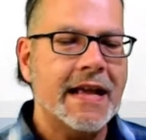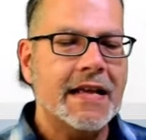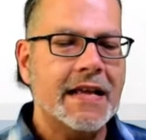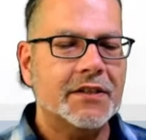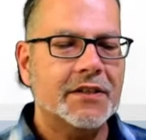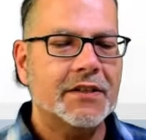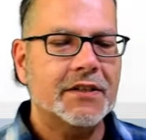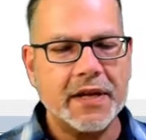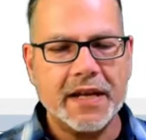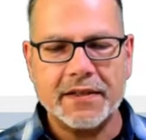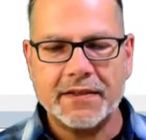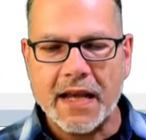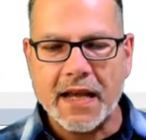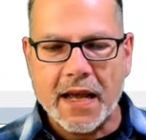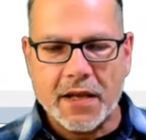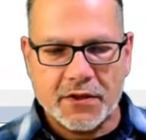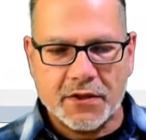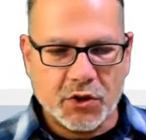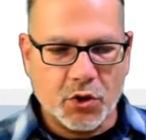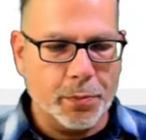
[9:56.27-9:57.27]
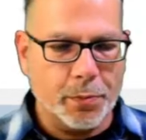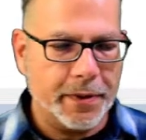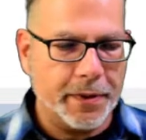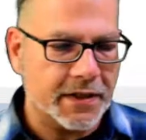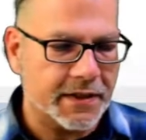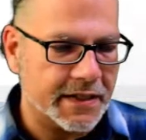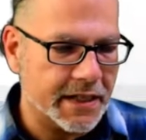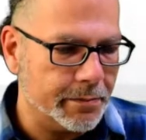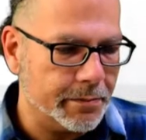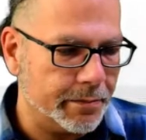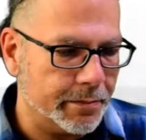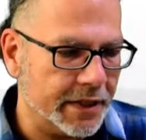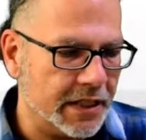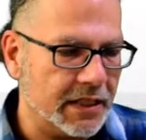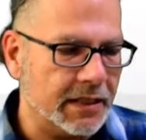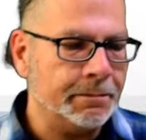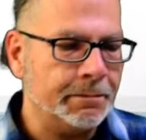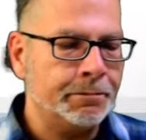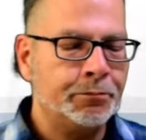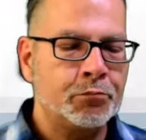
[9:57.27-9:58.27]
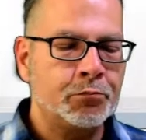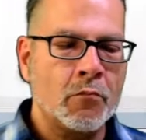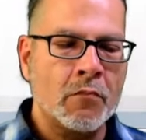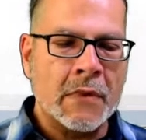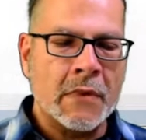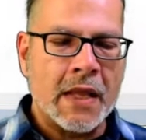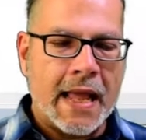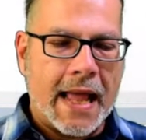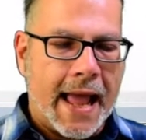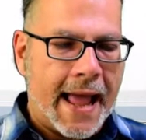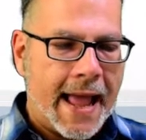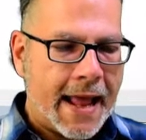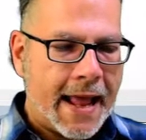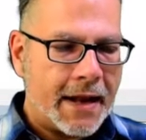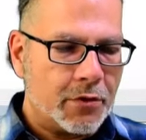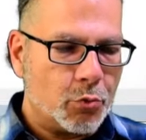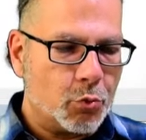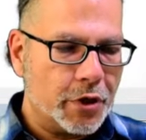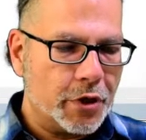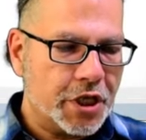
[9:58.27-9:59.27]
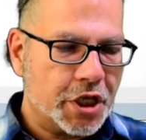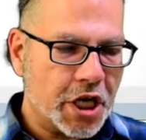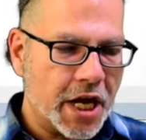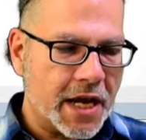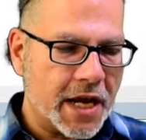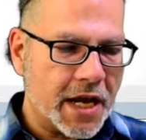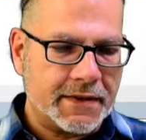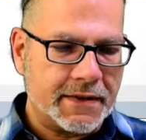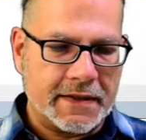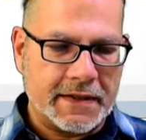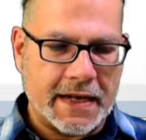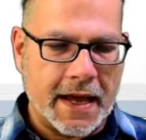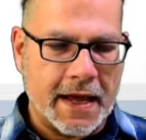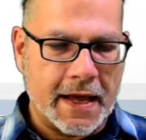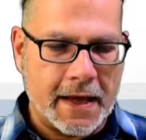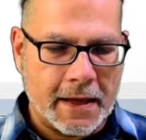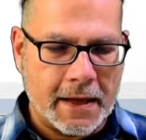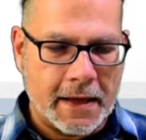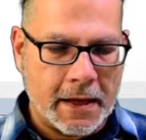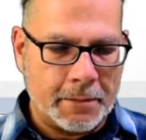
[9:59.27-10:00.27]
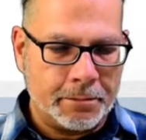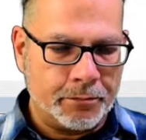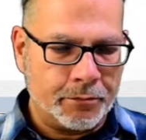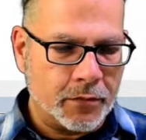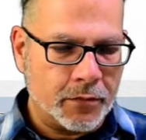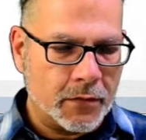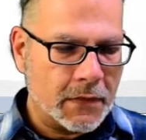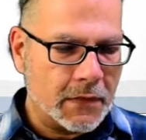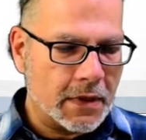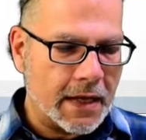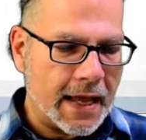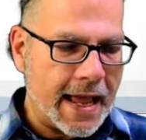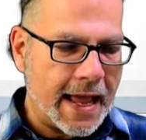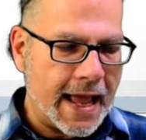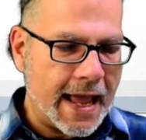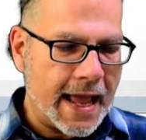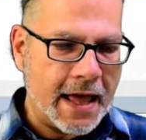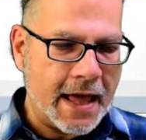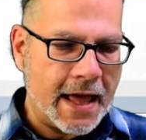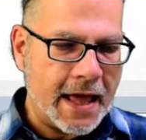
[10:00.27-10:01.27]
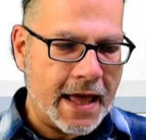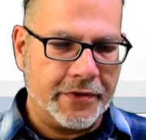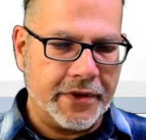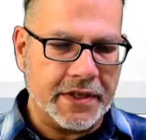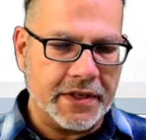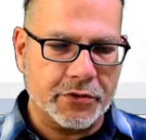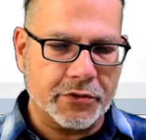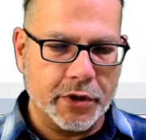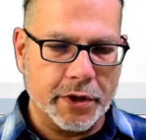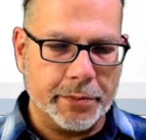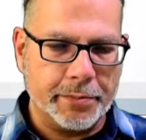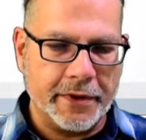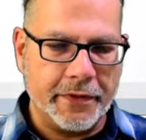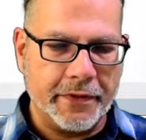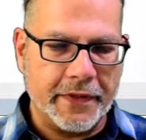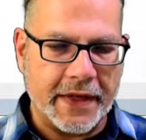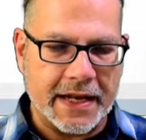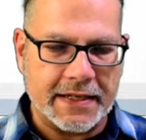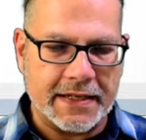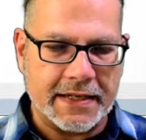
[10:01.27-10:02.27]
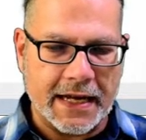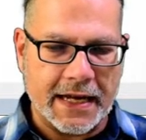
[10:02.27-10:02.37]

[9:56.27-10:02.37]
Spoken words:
So it's super simple, and we just have this ribbon that